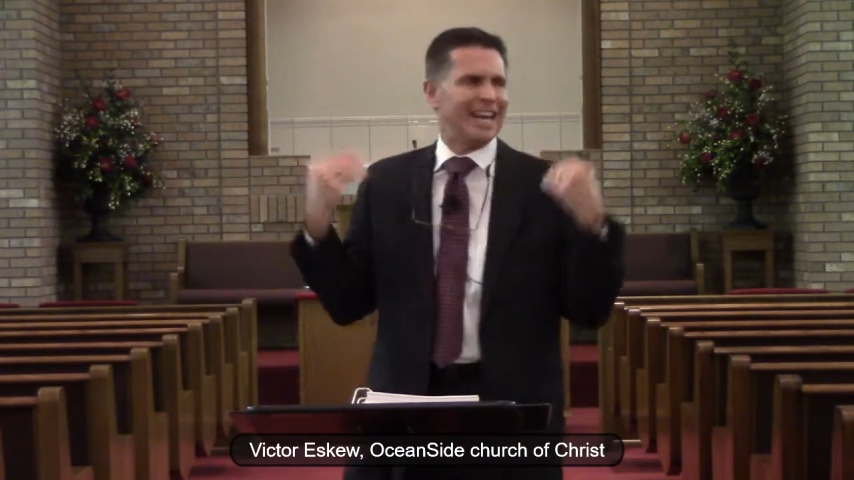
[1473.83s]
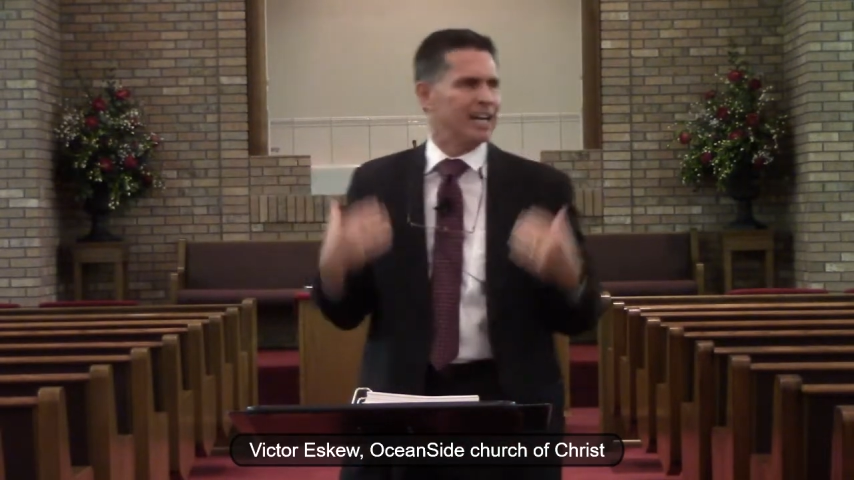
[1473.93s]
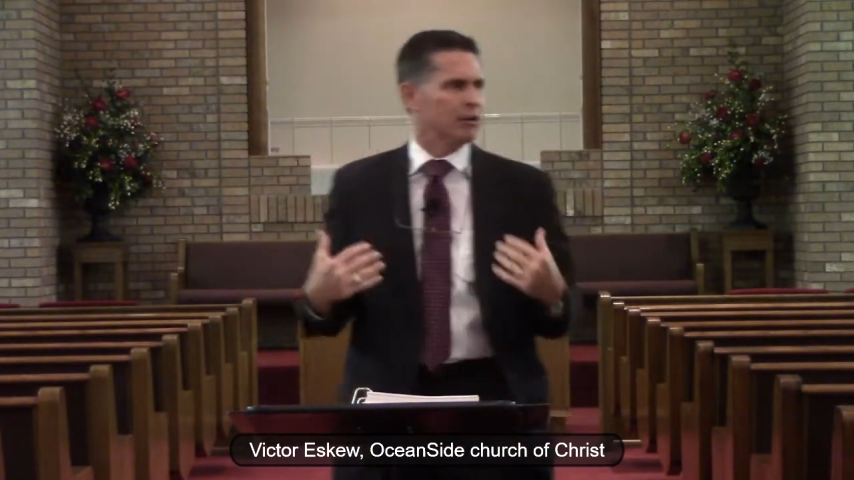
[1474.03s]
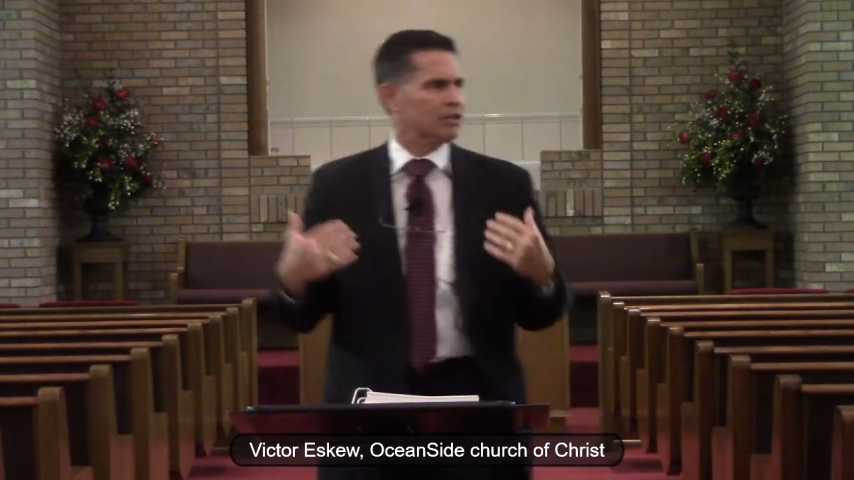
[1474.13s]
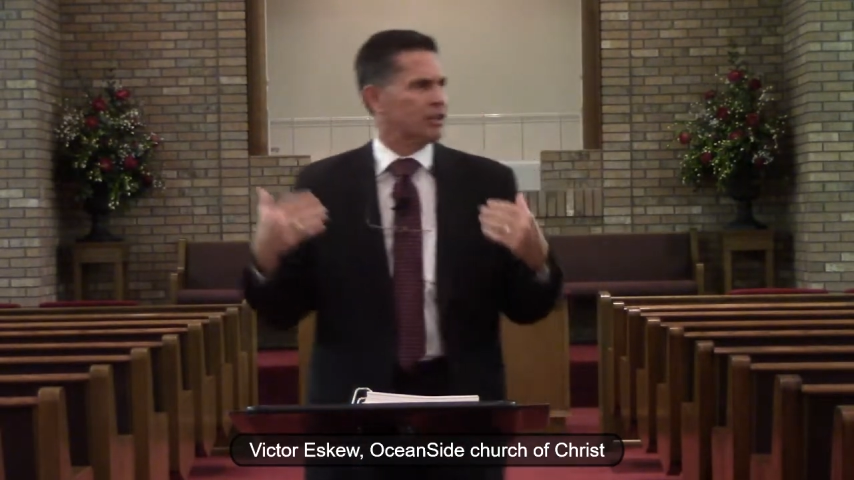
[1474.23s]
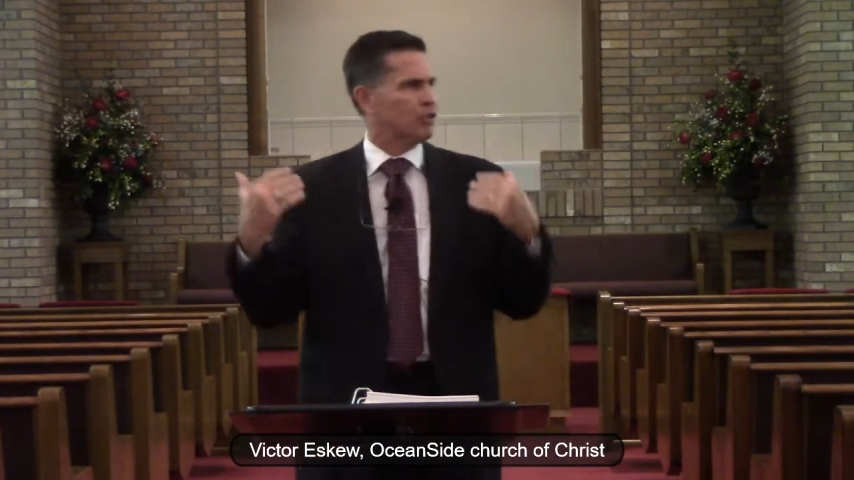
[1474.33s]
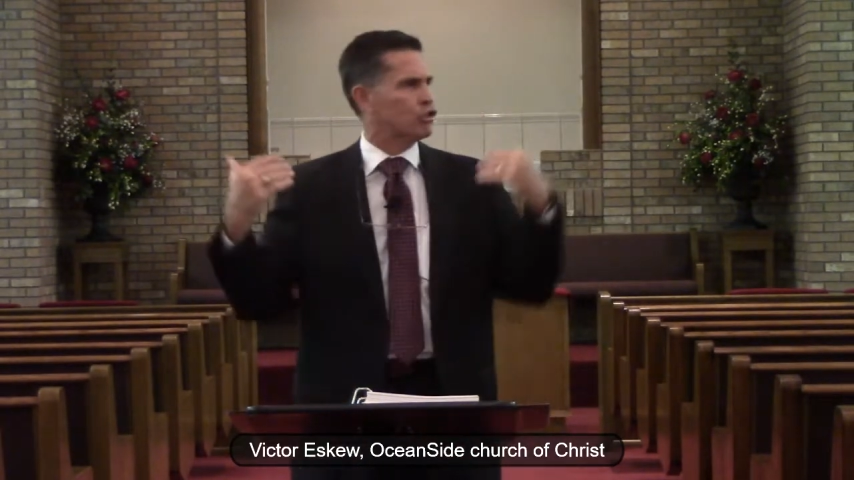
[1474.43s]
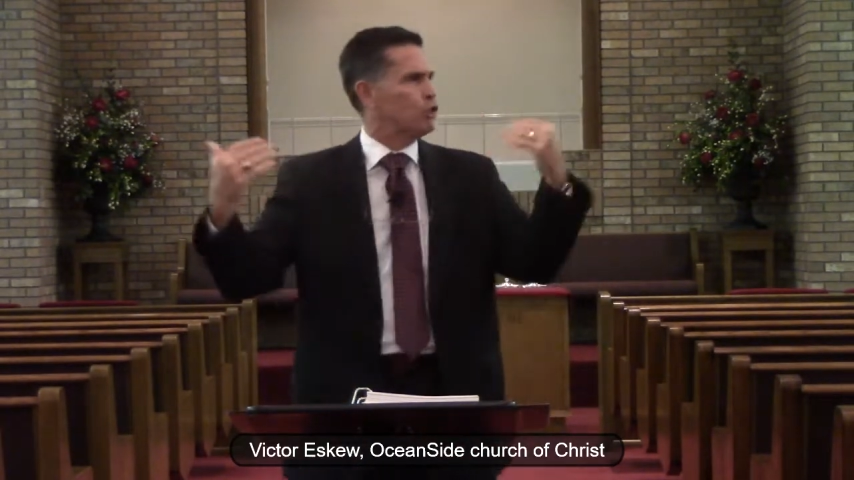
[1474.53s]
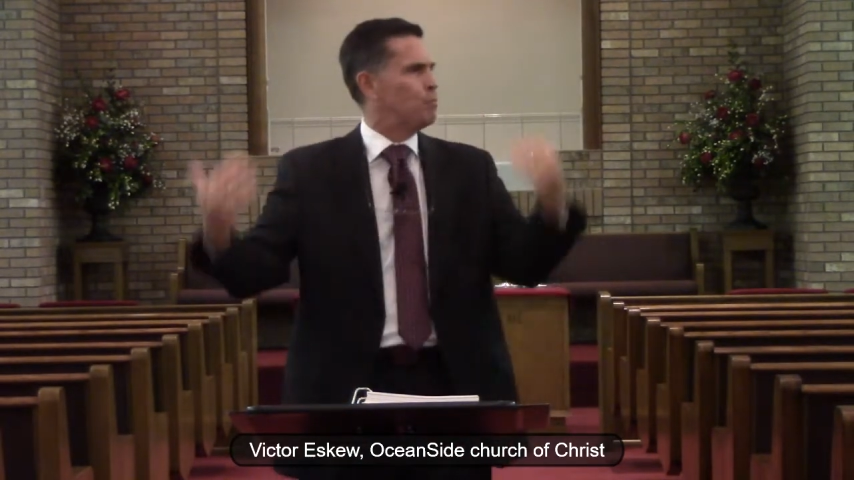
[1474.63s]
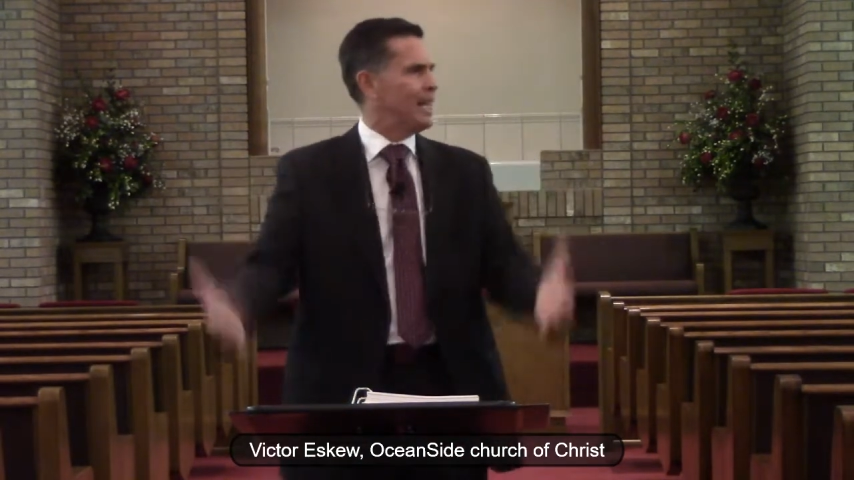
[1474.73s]
ignorance and their
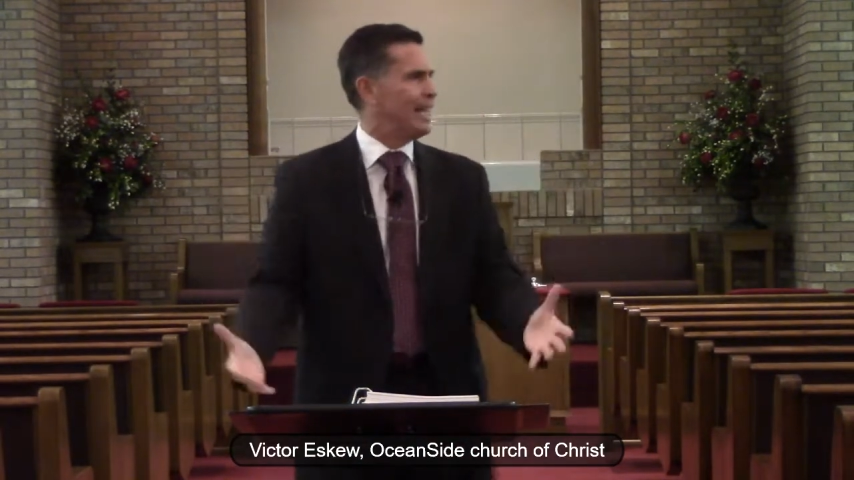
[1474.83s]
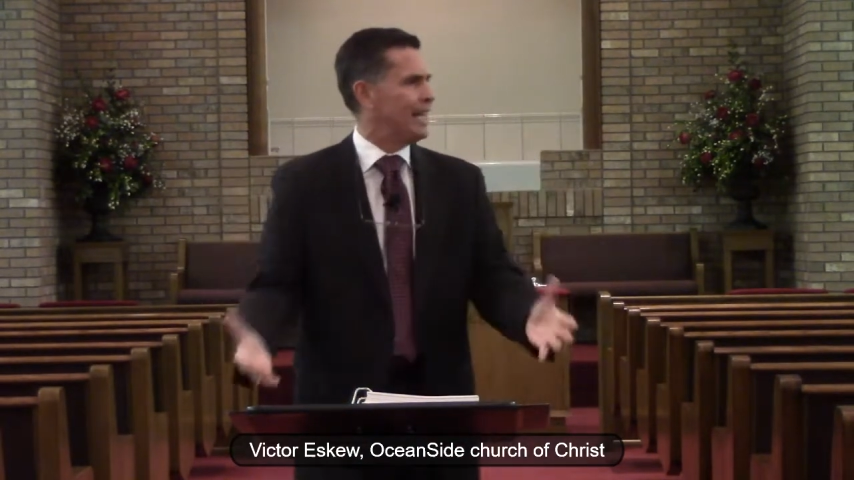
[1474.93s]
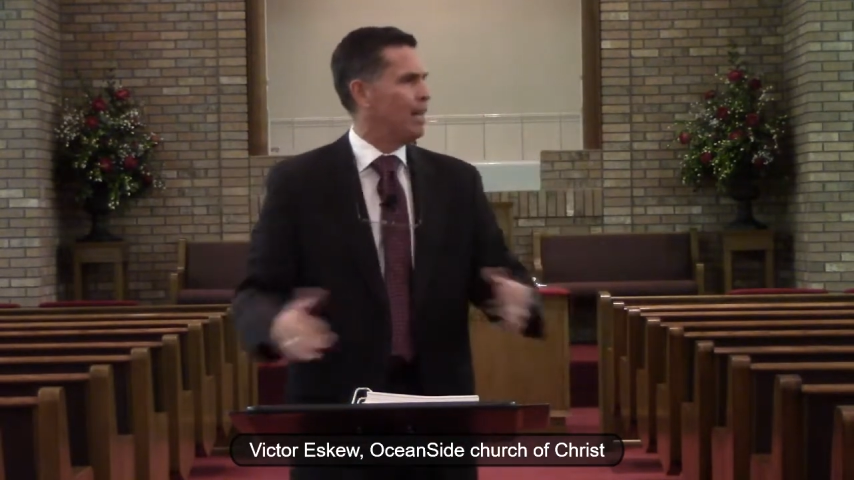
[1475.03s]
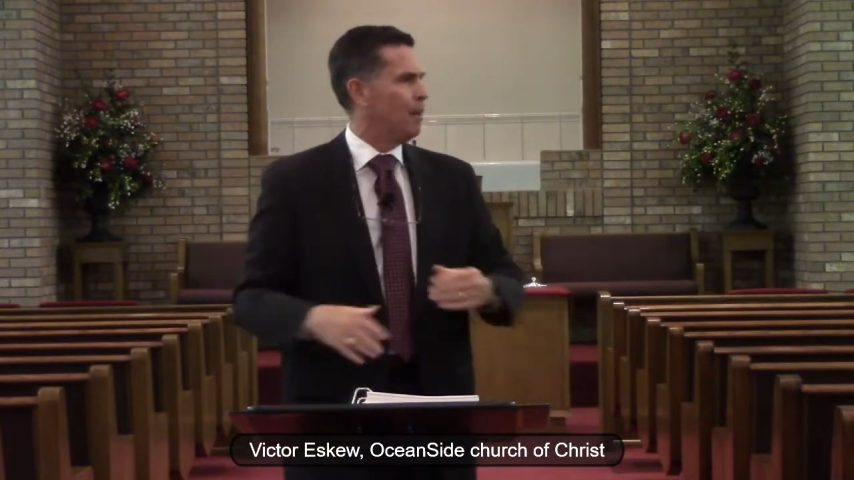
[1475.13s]
stupidity